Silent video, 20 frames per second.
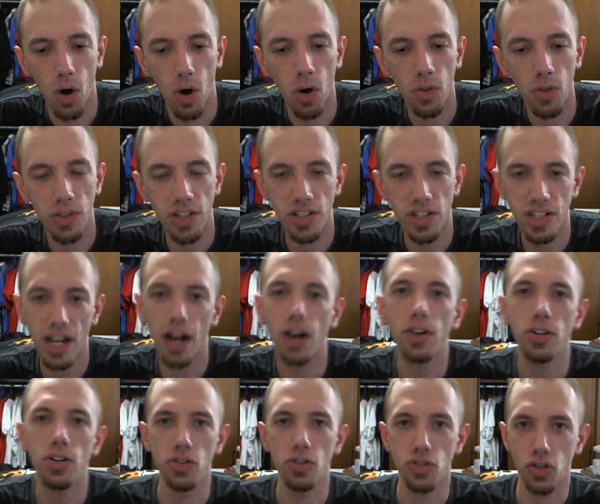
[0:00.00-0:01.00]
all these
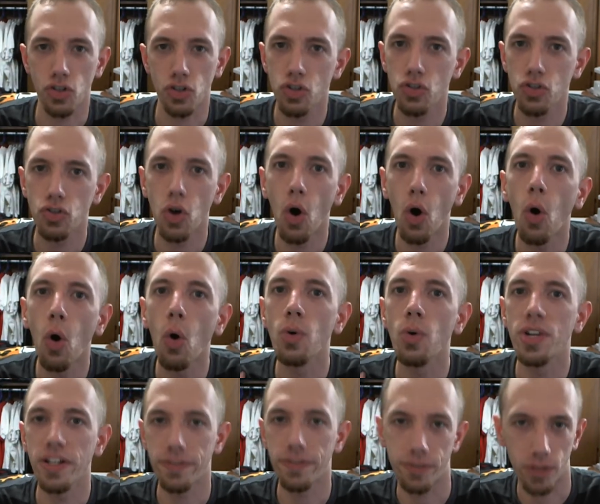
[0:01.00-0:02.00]
characters are so
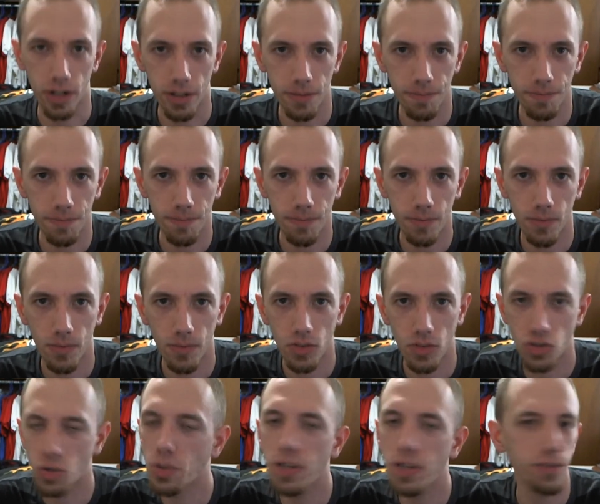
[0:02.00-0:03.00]
different
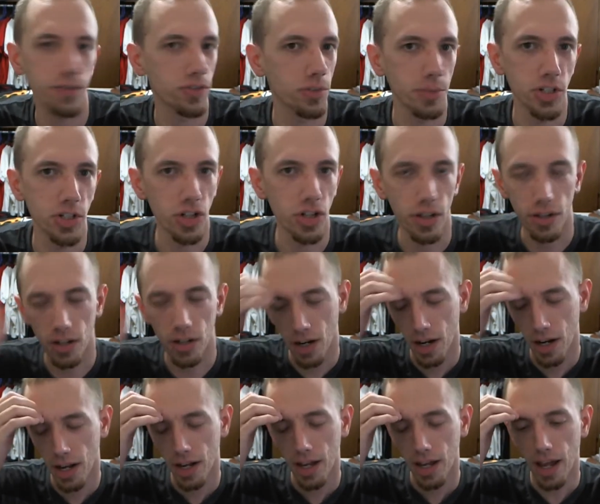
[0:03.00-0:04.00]
from each other,
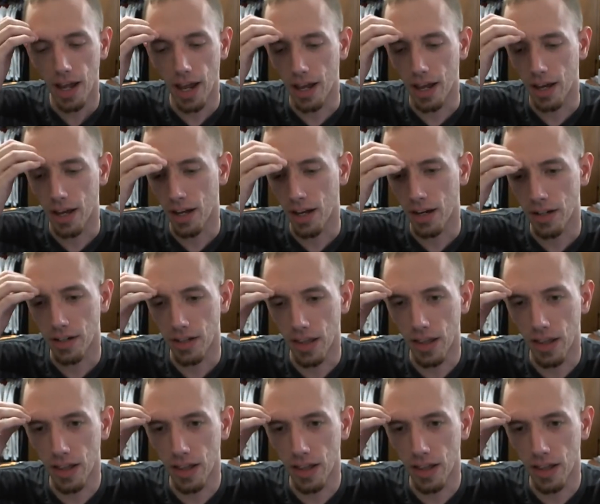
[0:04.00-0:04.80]
and